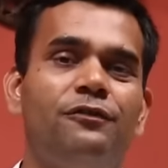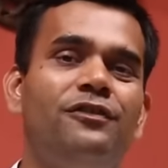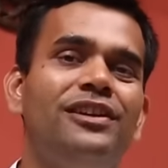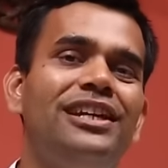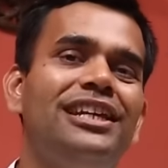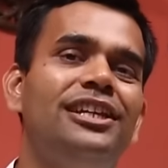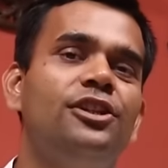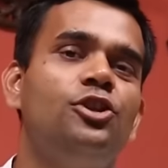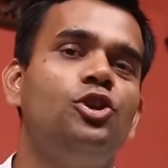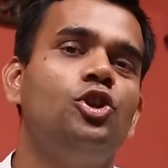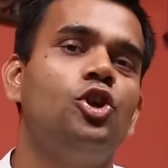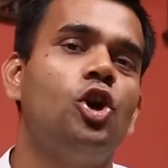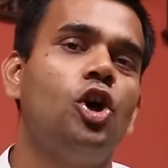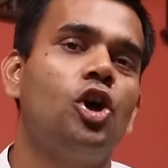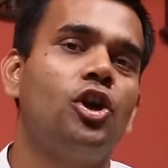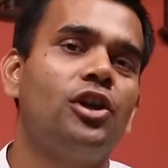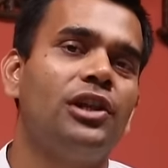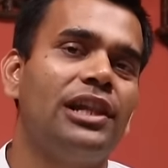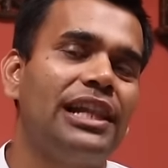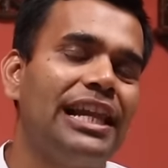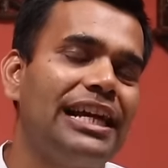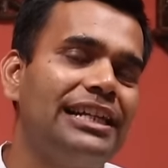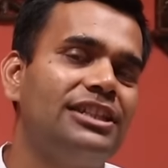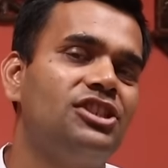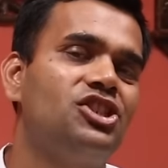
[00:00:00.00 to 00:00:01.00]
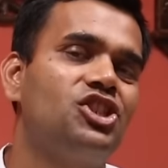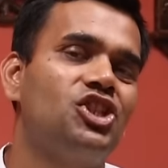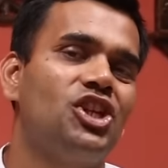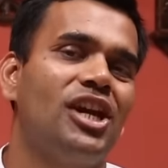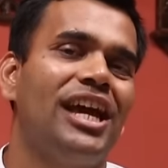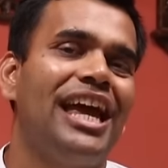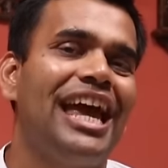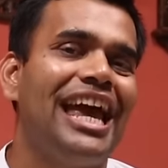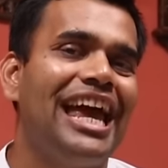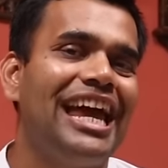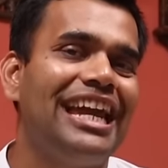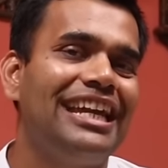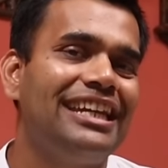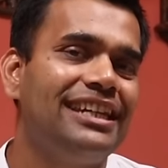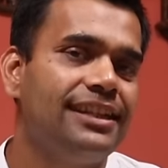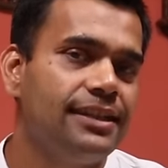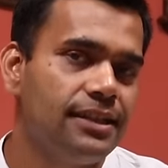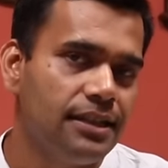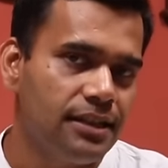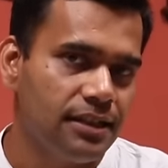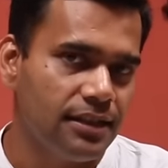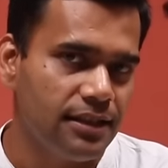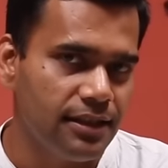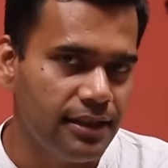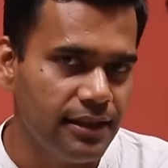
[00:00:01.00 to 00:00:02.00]
between your lunch
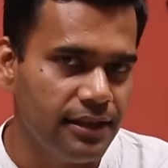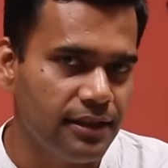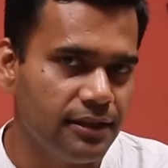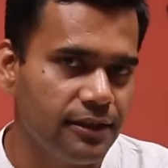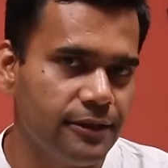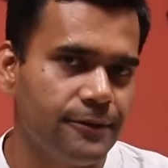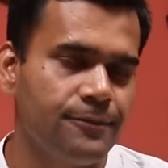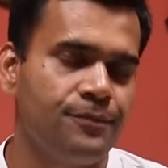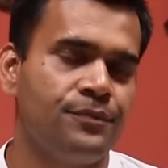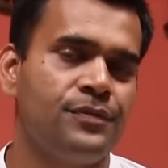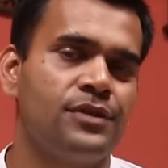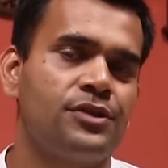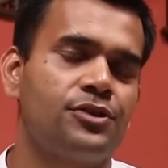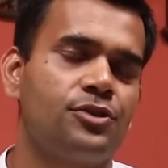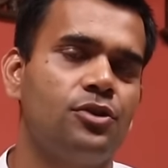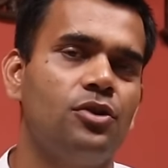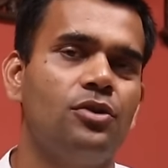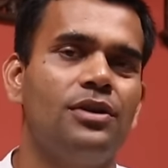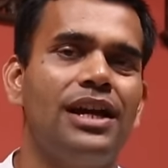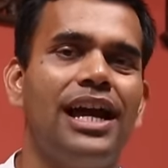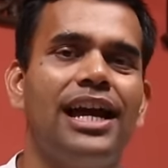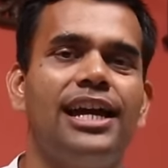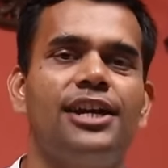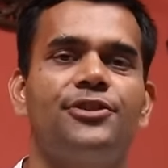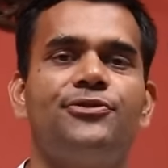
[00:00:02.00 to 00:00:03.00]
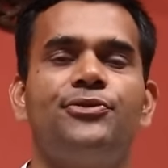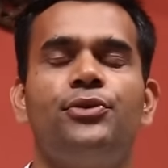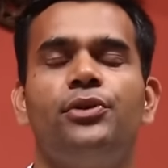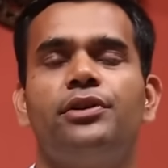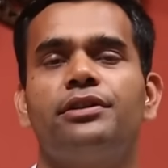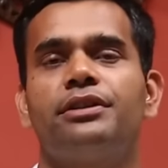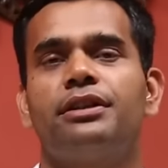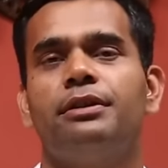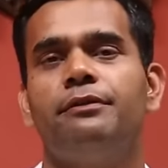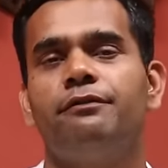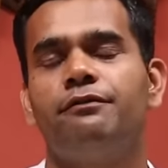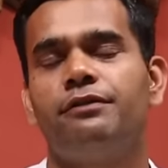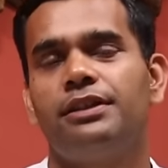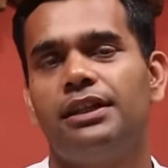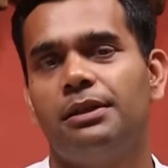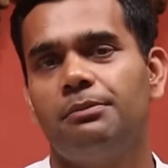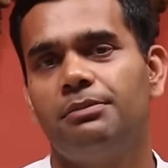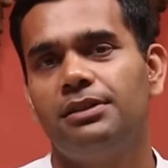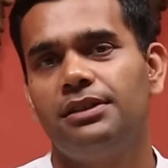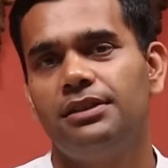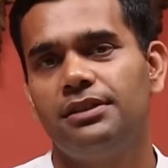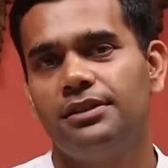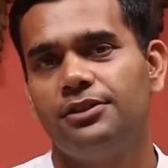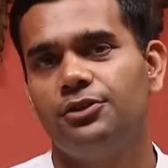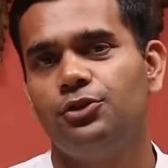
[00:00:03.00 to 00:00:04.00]
and dinner. So as you are
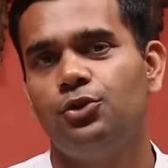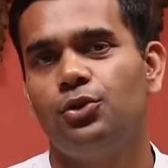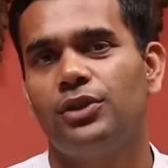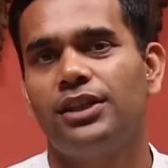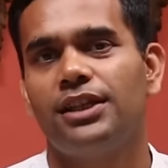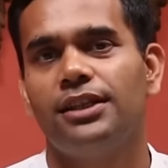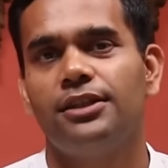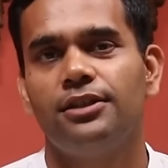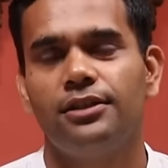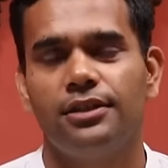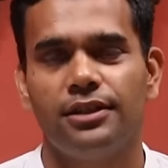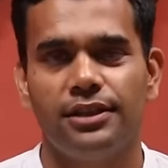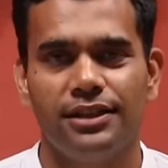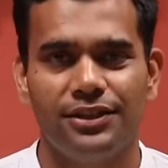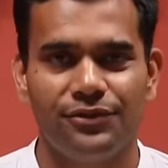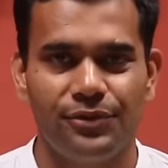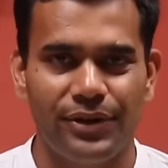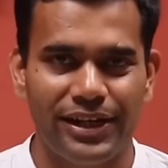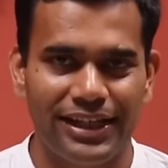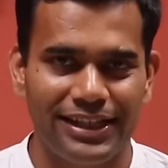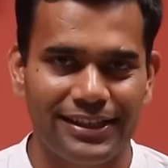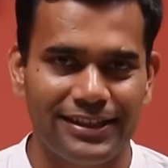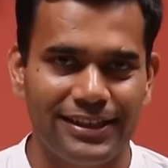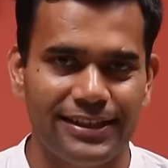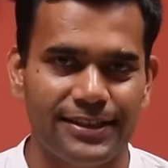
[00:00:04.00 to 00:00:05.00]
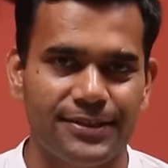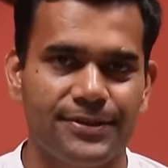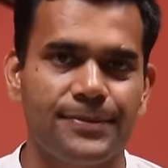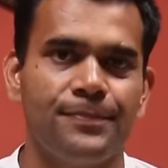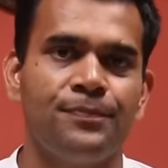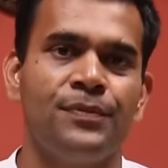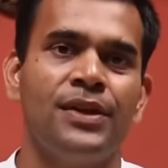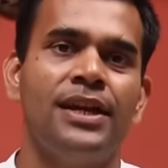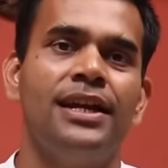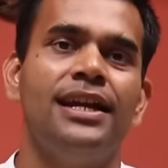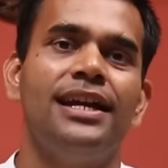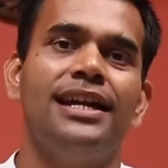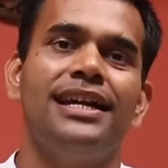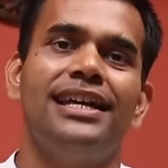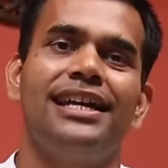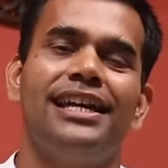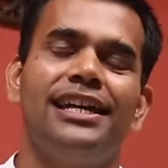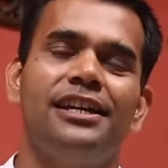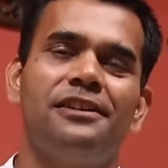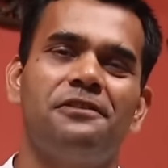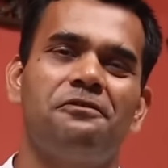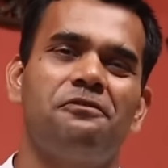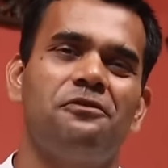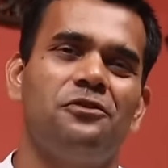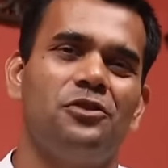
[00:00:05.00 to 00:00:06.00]
comfortable, you can drink this.
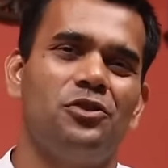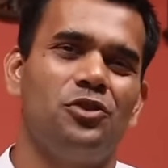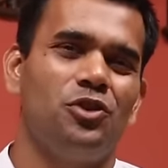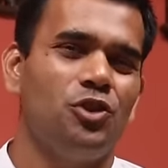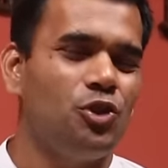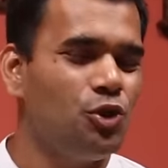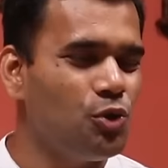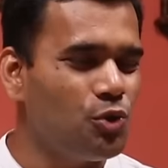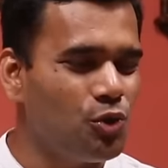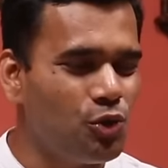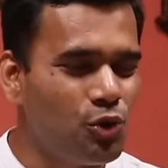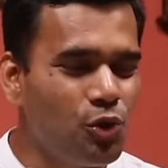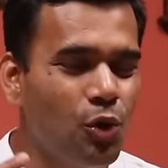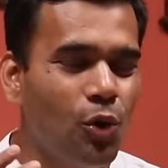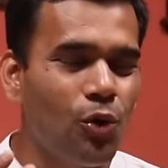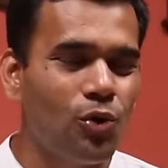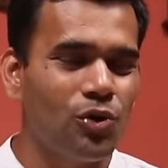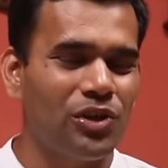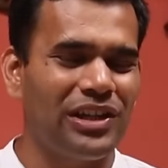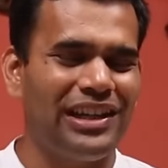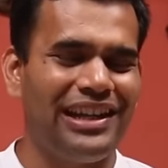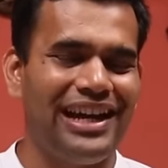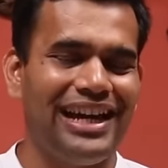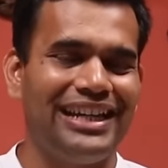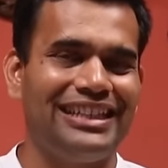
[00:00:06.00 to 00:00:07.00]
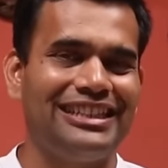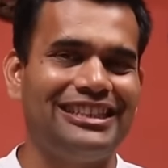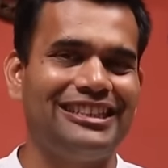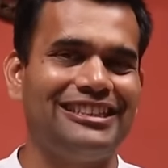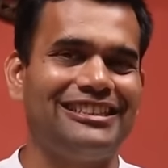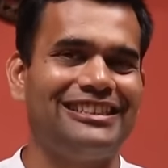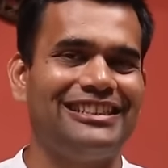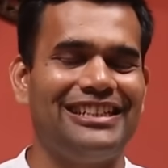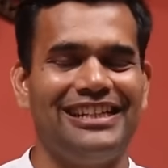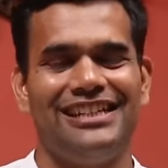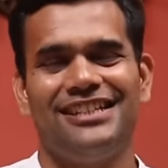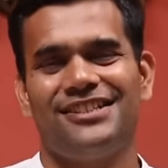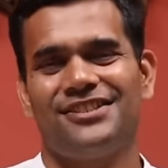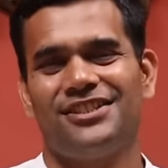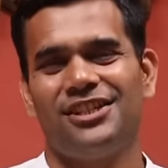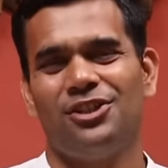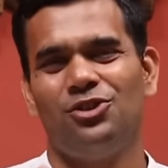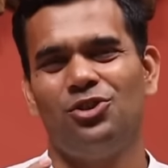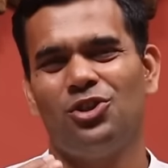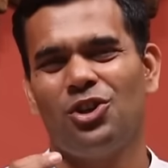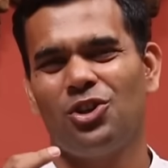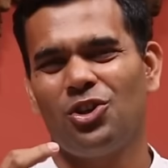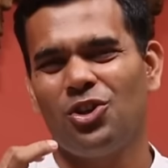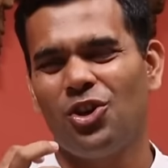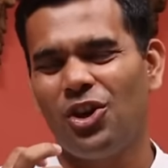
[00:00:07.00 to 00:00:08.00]
If you don't like the taste
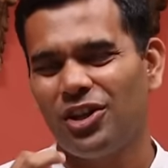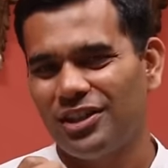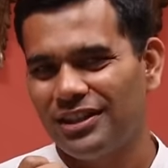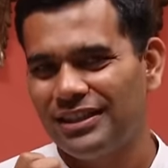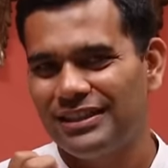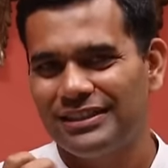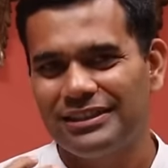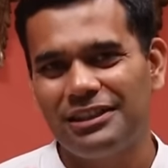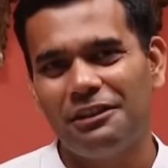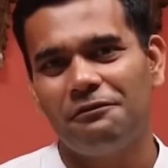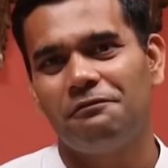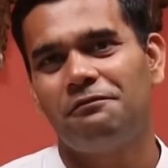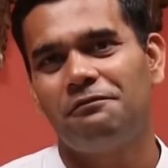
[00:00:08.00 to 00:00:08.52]
and you're not